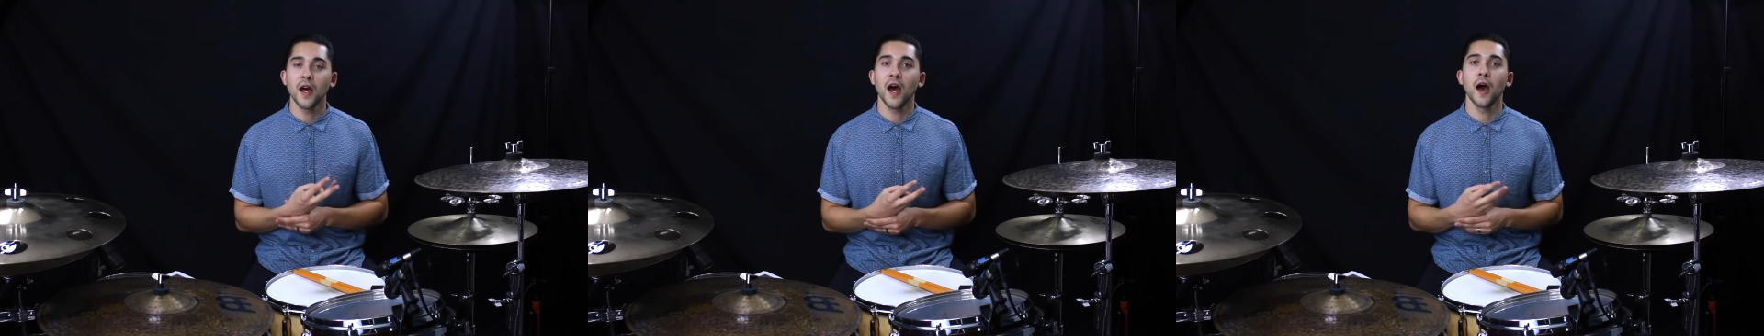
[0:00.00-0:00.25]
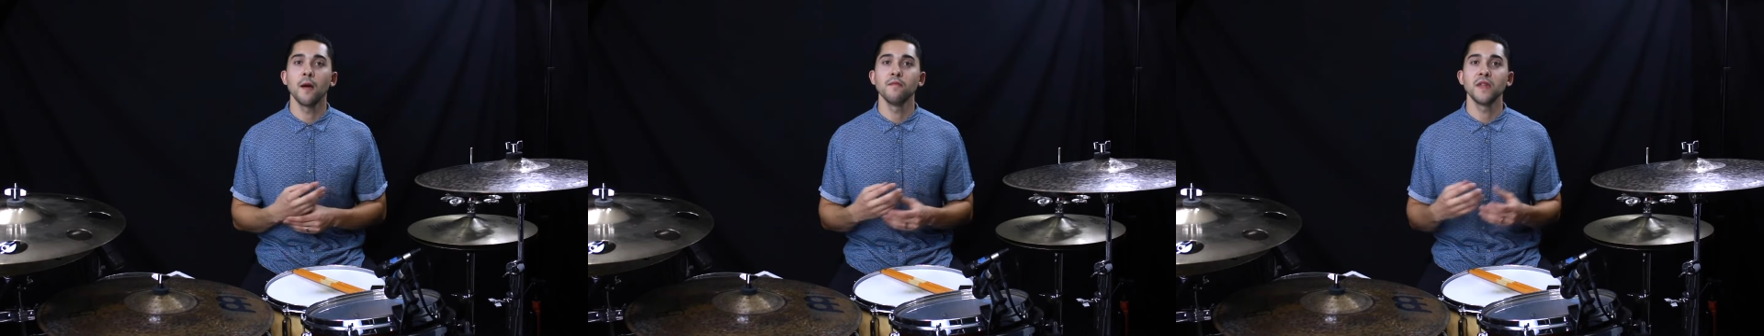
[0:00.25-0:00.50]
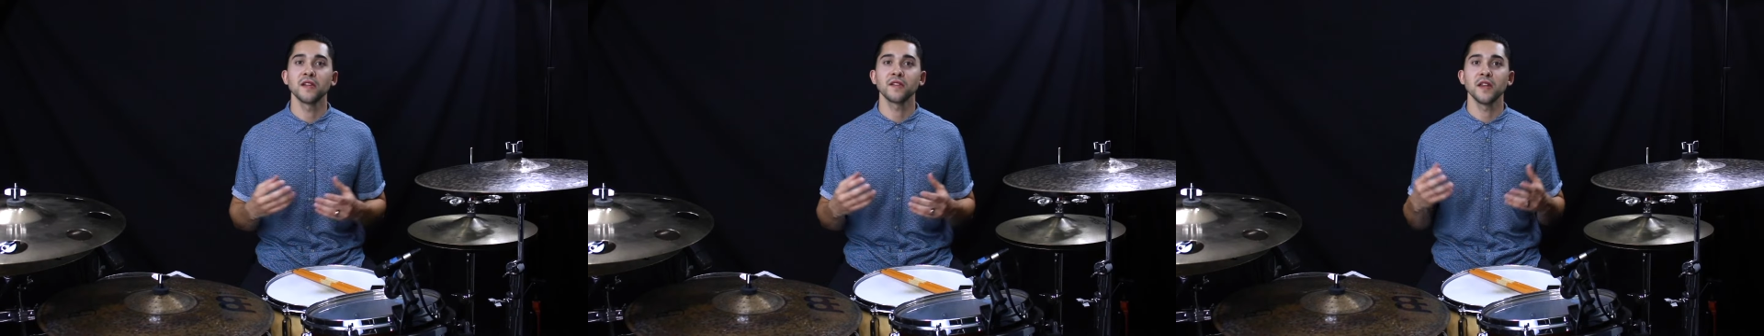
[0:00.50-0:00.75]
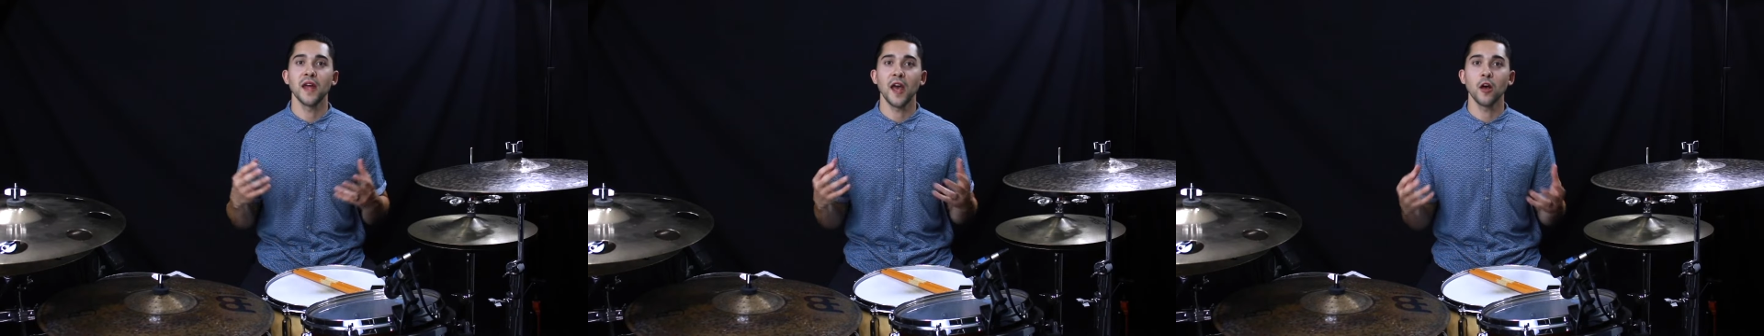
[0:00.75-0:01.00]
That's
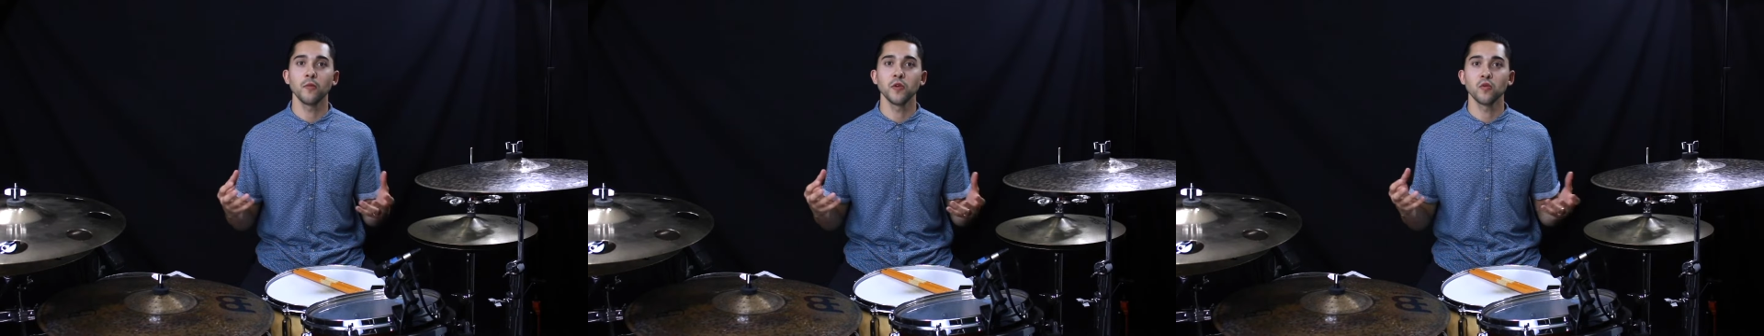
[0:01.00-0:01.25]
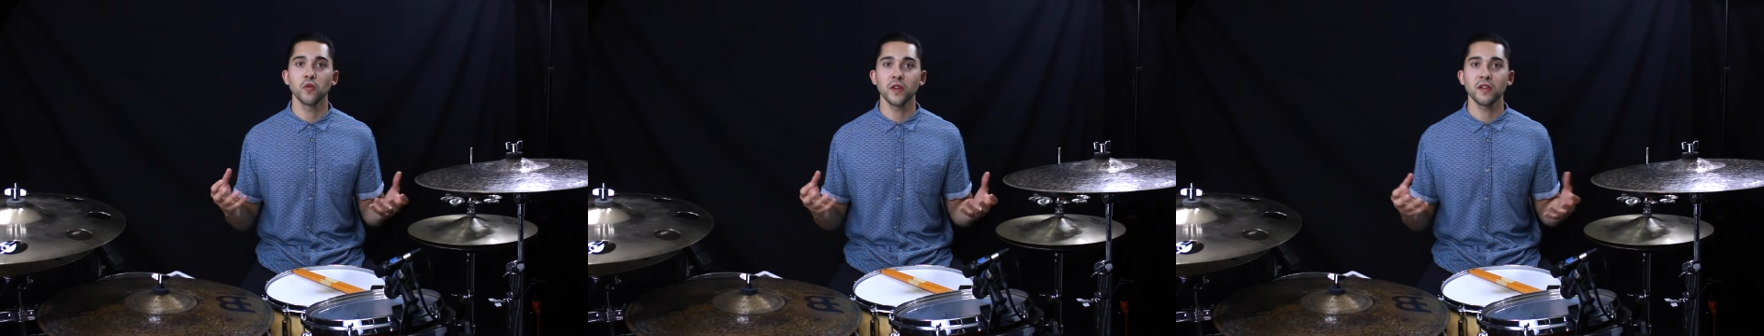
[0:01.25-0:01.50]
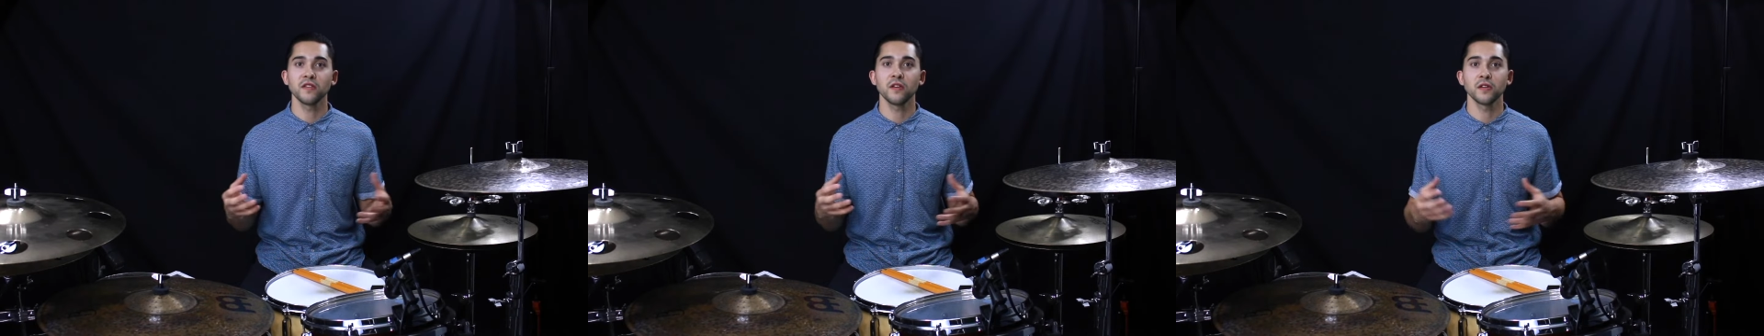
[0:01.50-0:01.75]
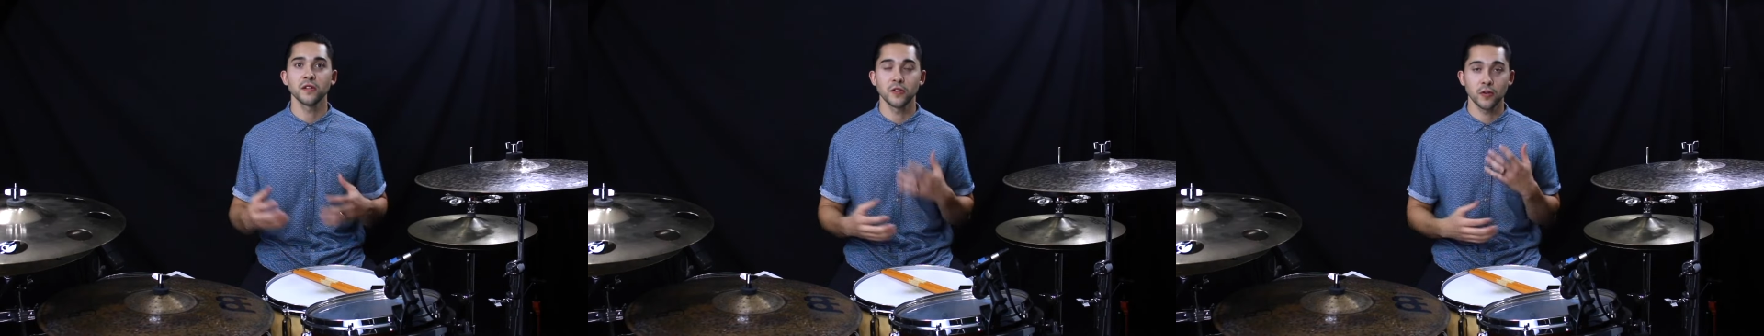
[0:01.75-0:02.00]
going to help you really
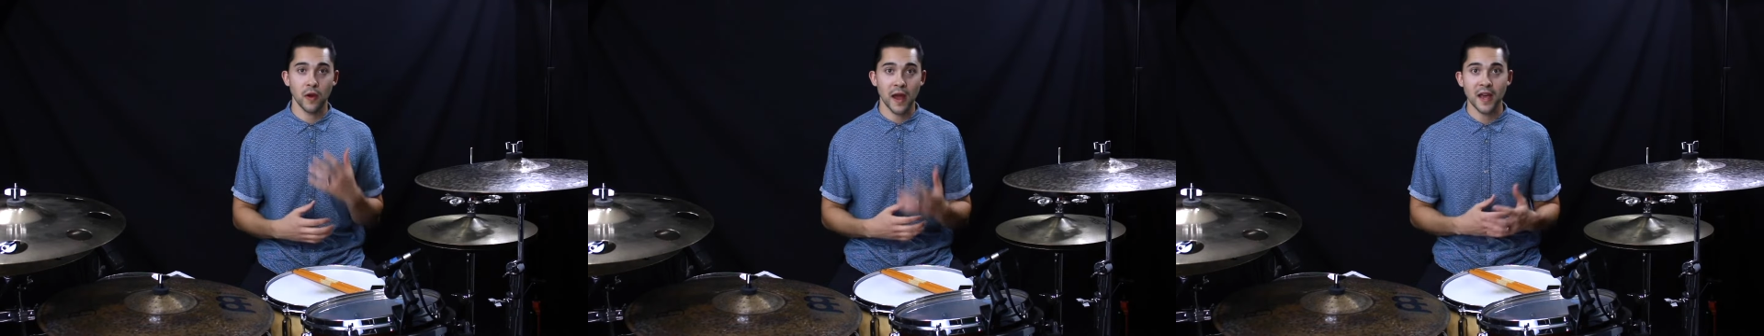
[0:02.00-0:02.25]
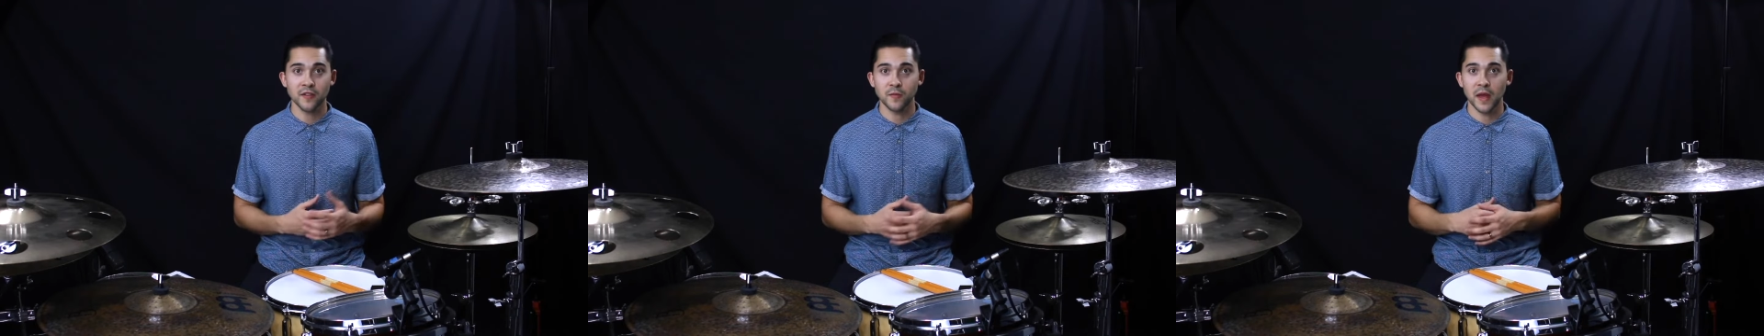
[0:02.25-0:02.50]
start to grasp